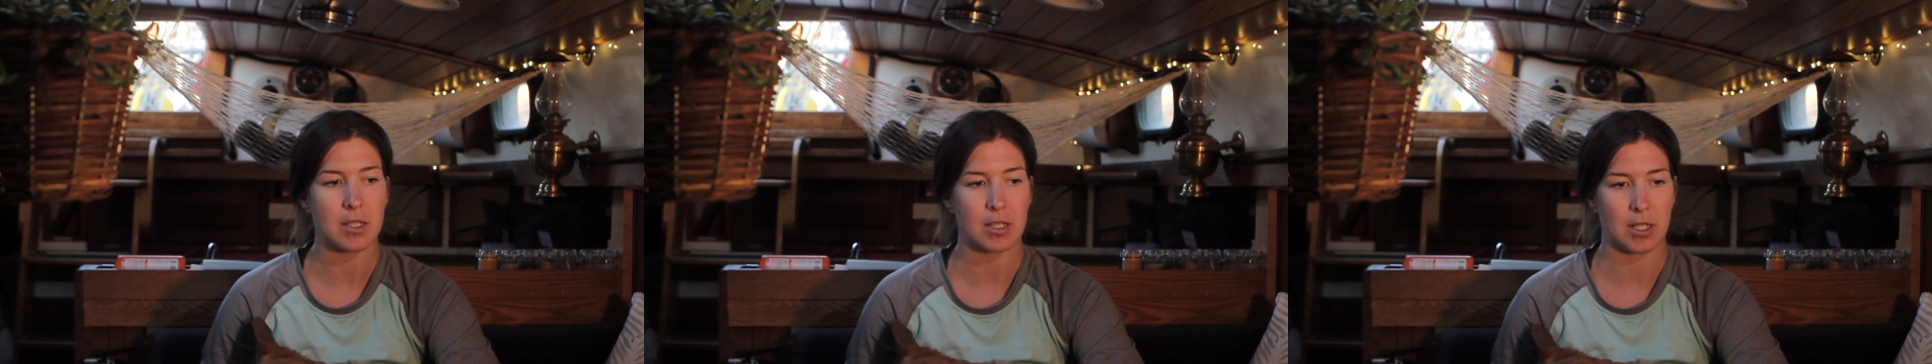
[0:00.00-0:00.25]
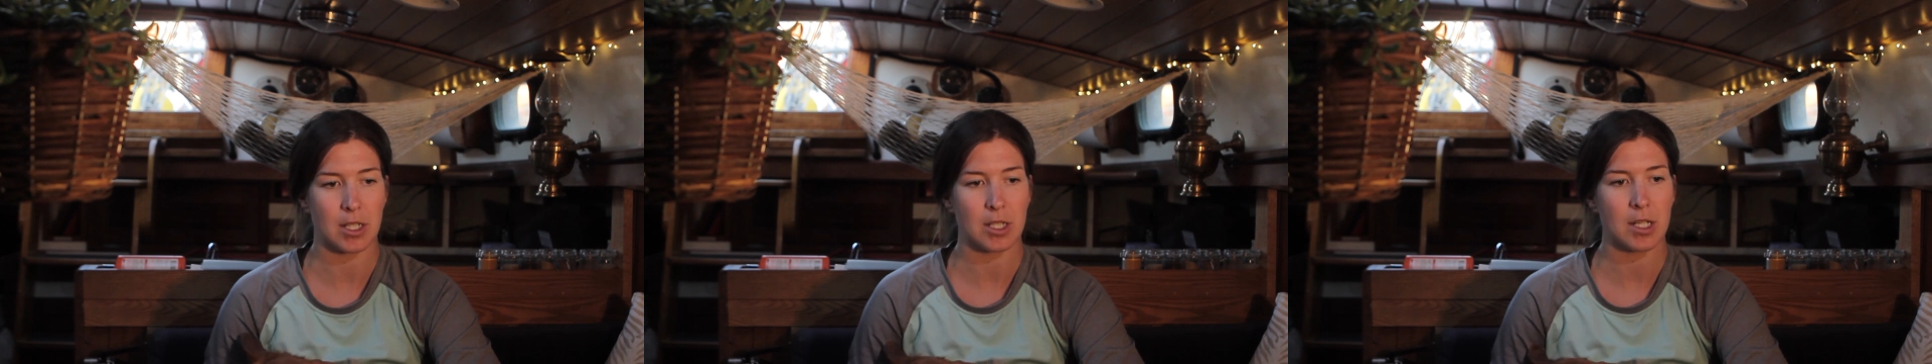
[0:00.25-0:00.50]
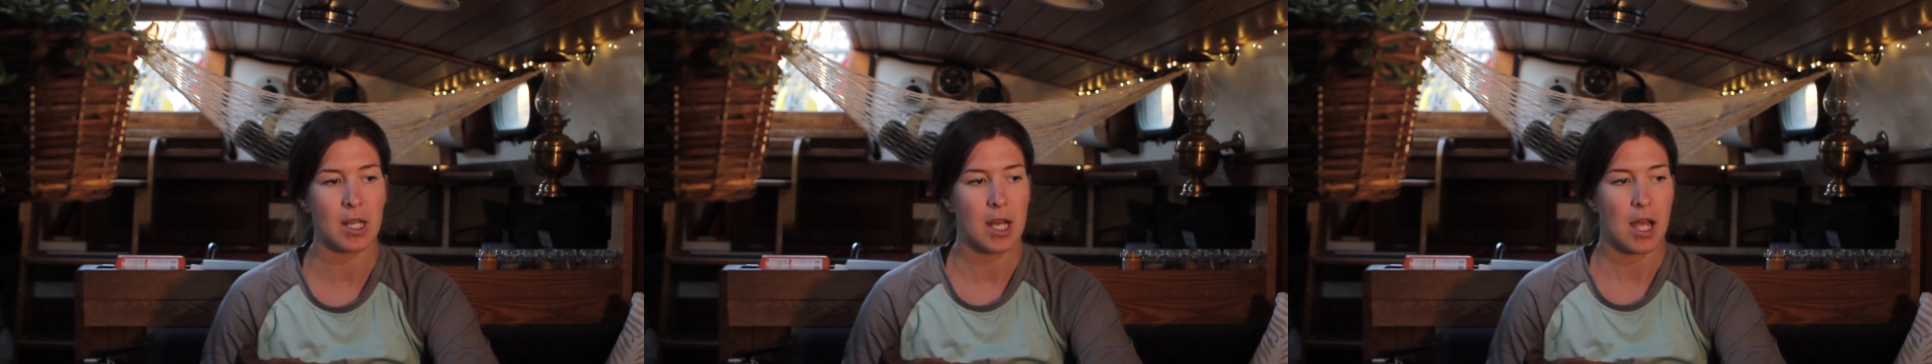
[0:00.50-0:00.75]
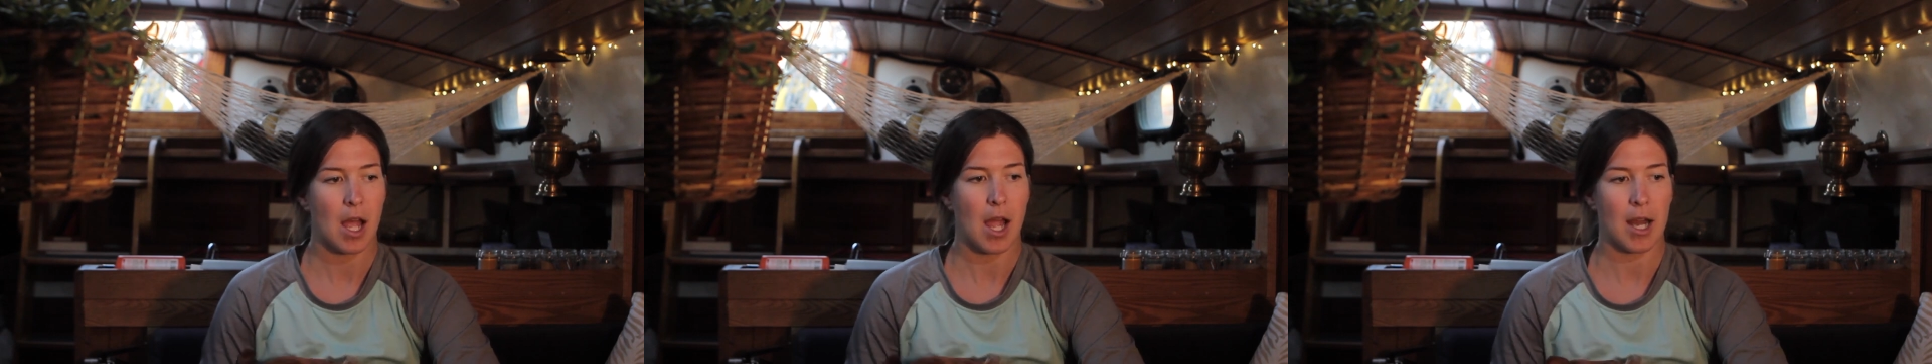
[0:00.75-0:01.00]
stern
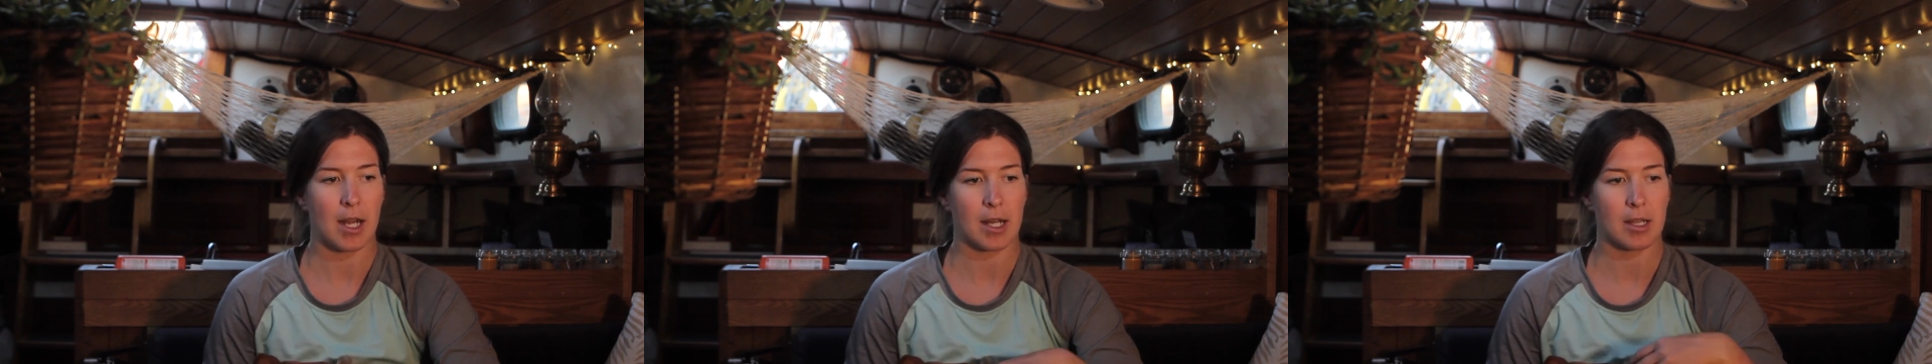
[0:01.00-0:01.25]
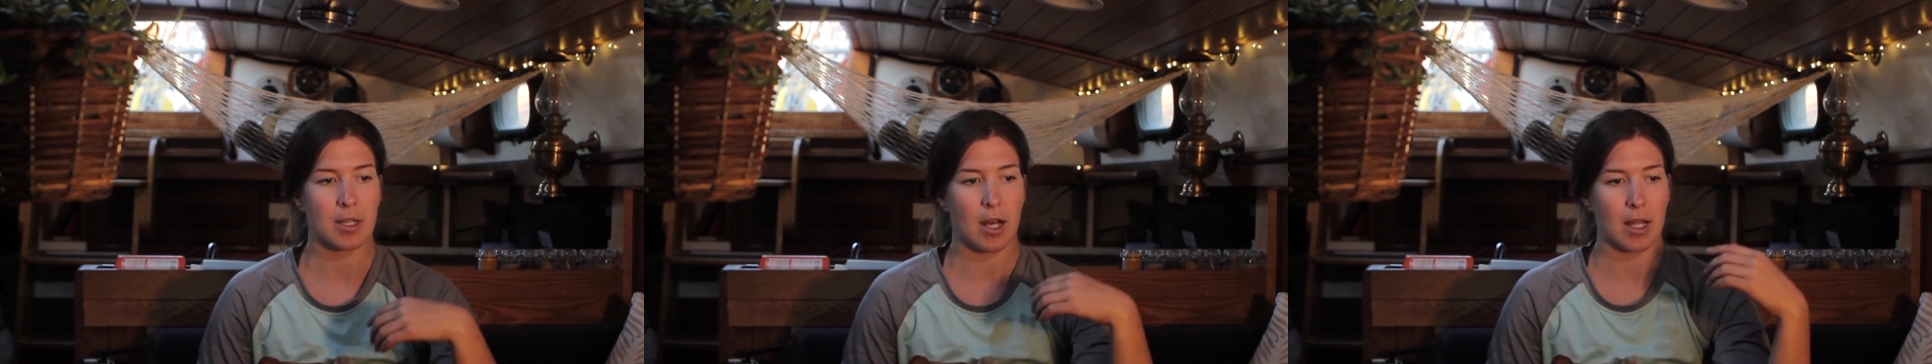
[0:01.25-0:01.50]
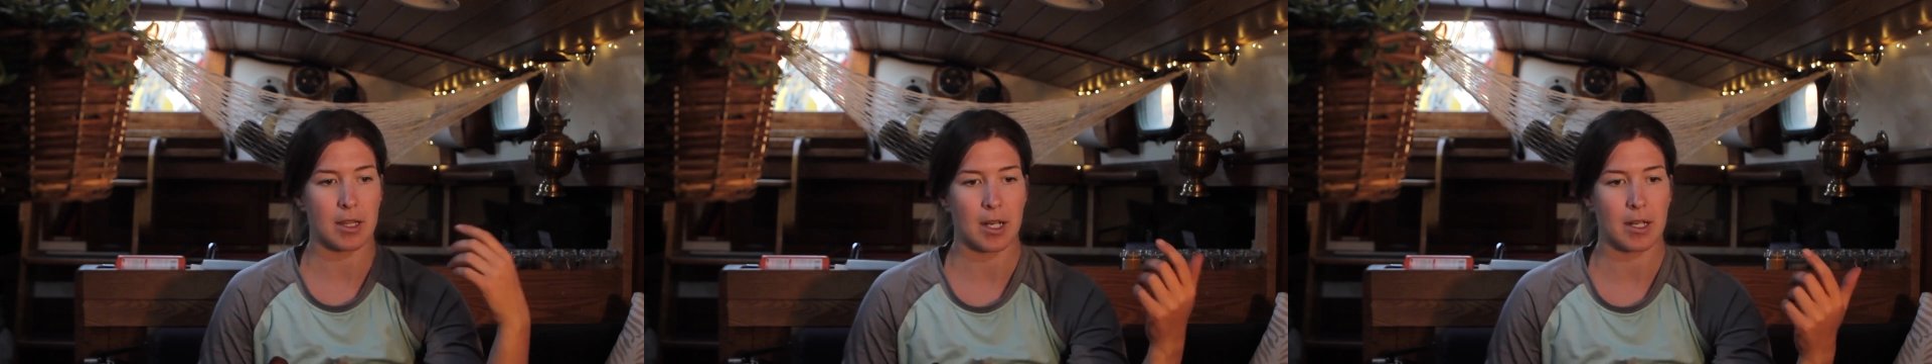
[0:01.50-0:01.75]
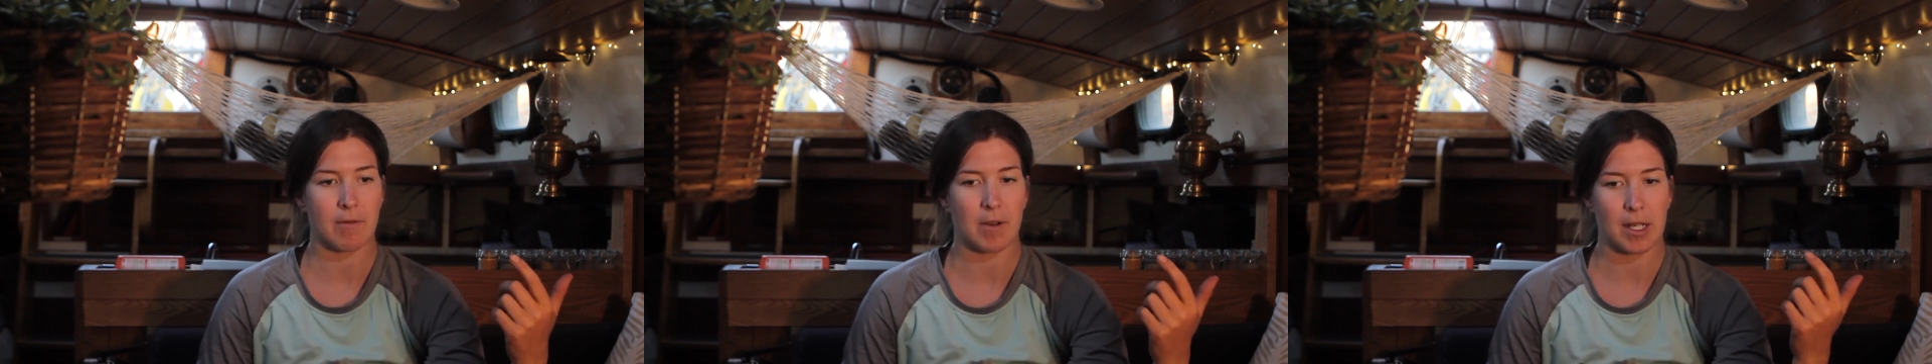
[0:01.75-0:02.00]
and I thought
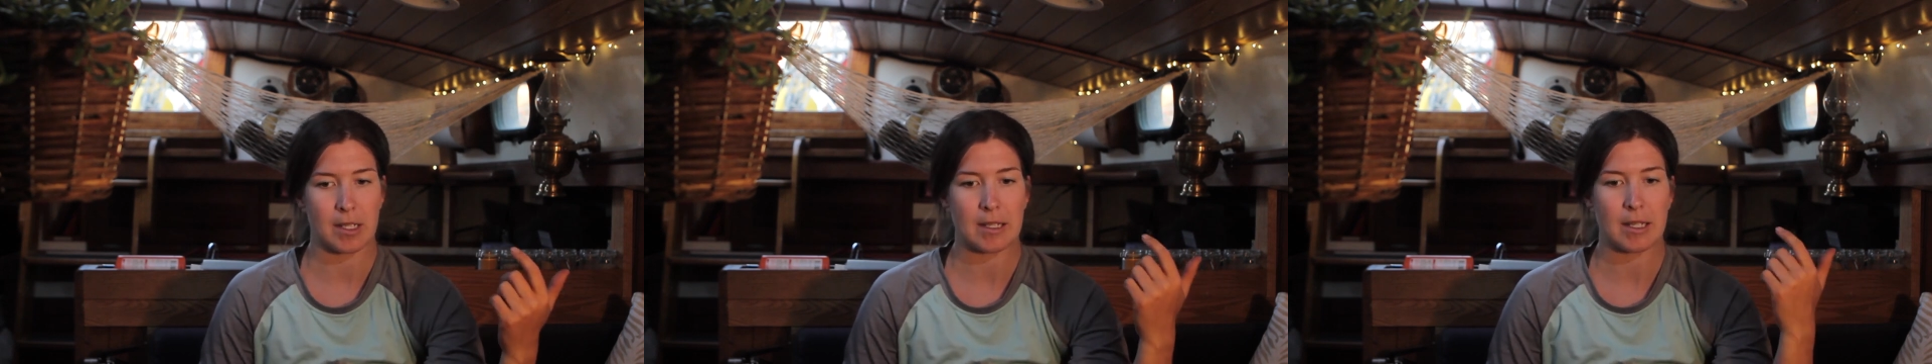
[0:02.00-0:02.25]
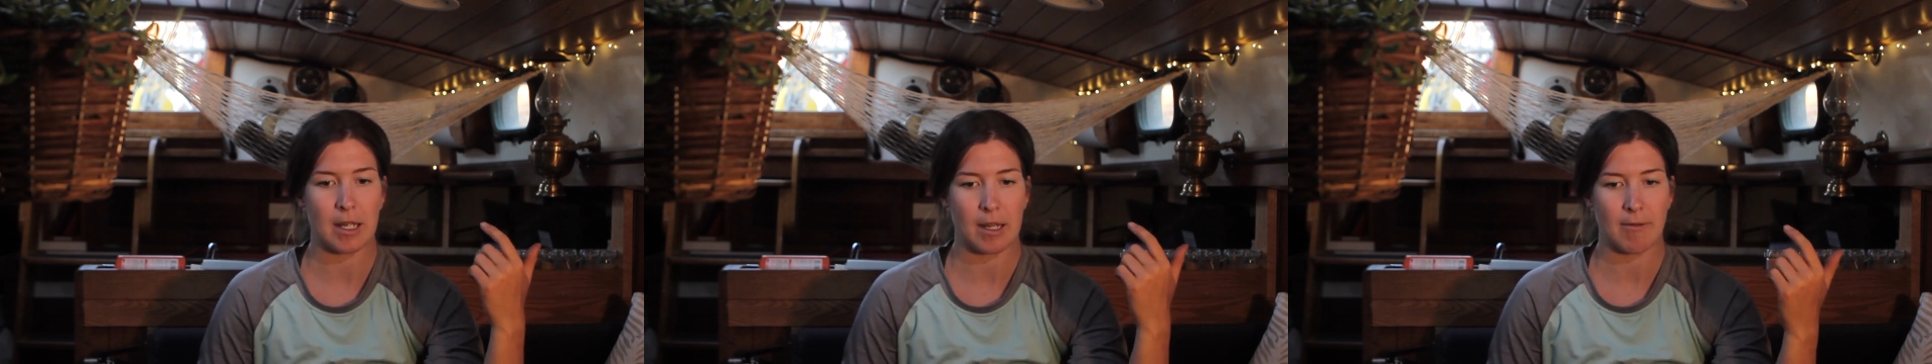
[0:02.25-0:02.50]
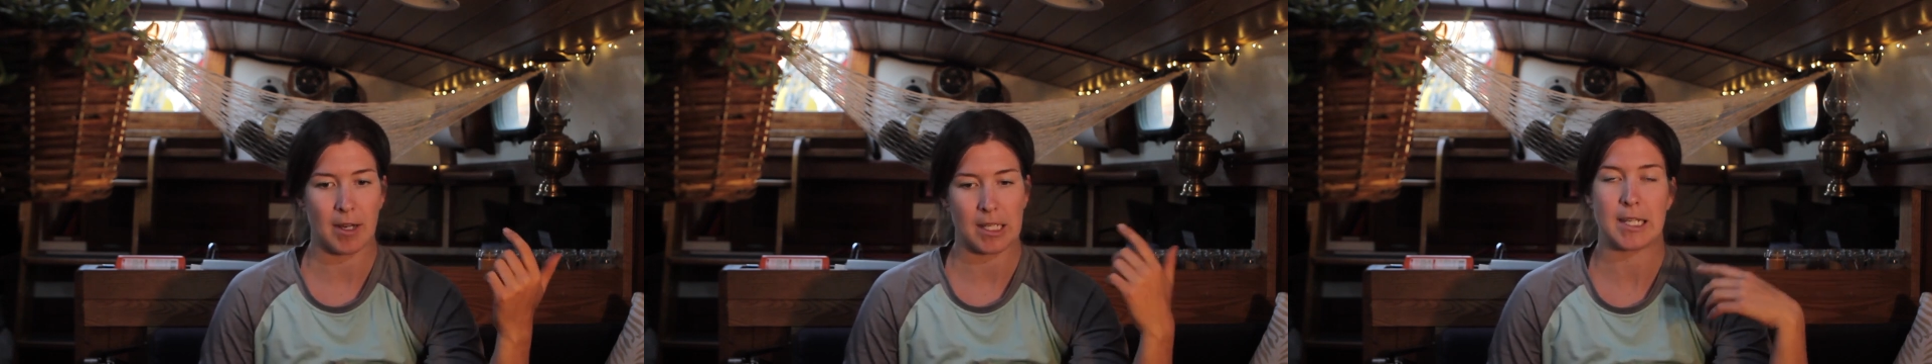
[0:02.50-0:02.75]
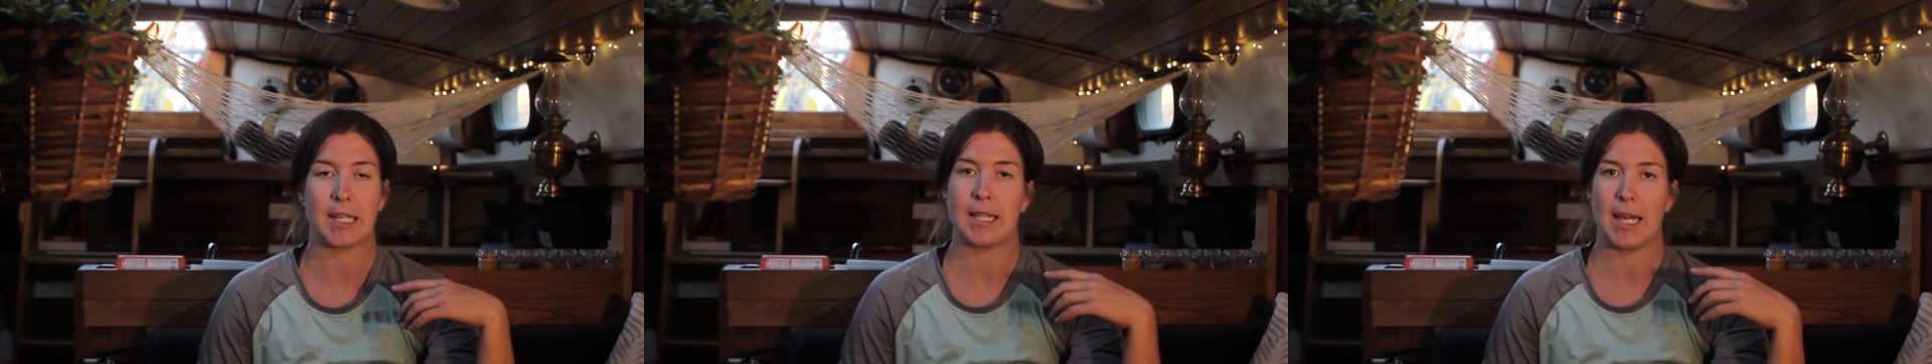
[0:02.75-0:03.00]
that if I if I
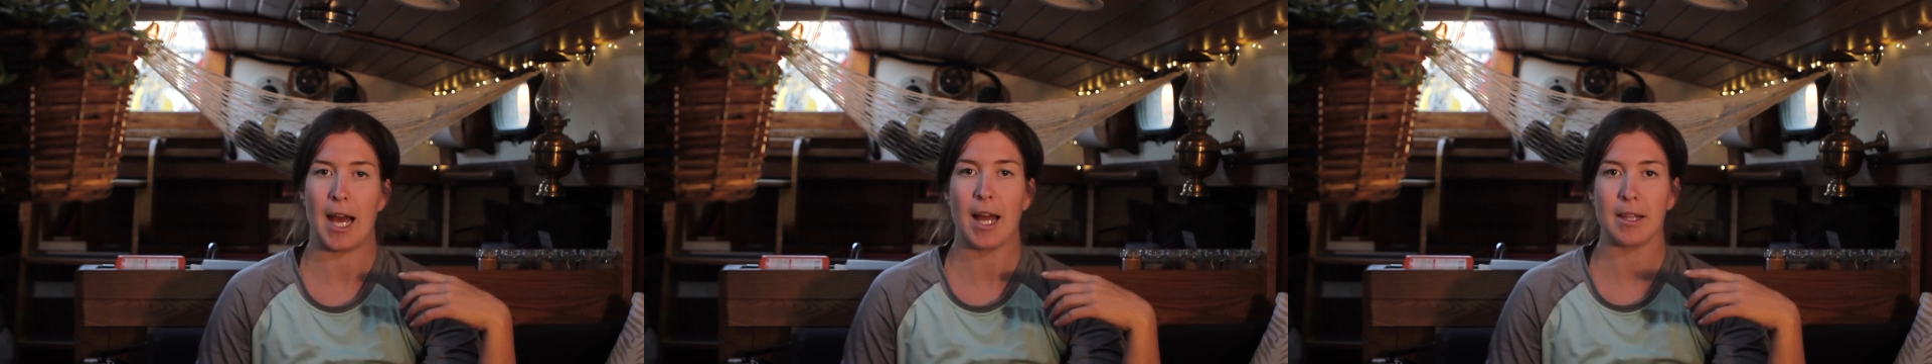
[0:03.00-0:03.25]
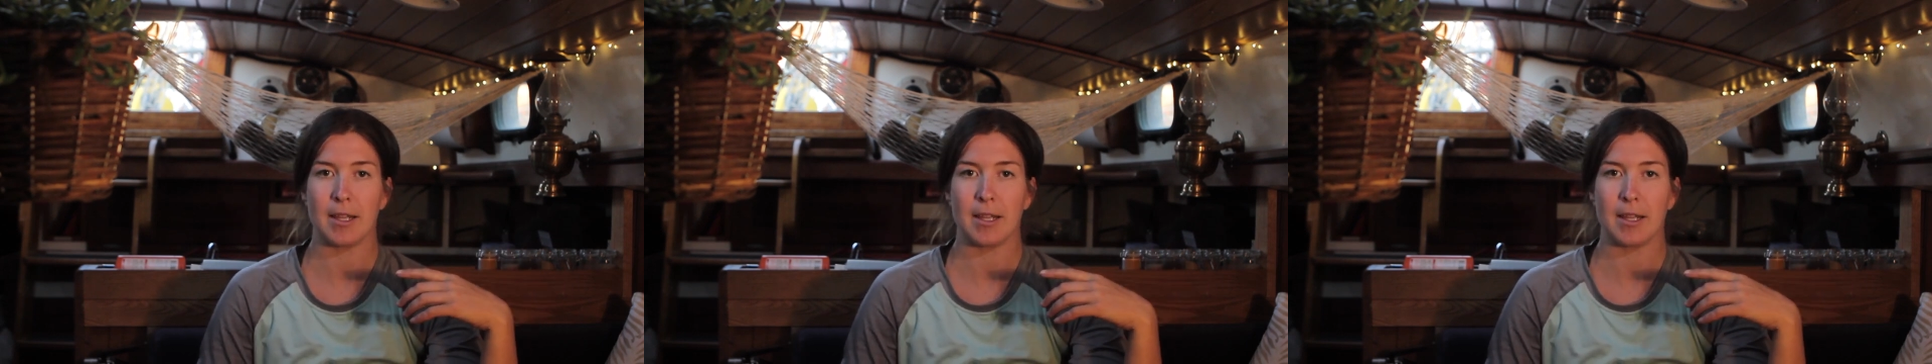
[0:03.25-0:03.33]
did that,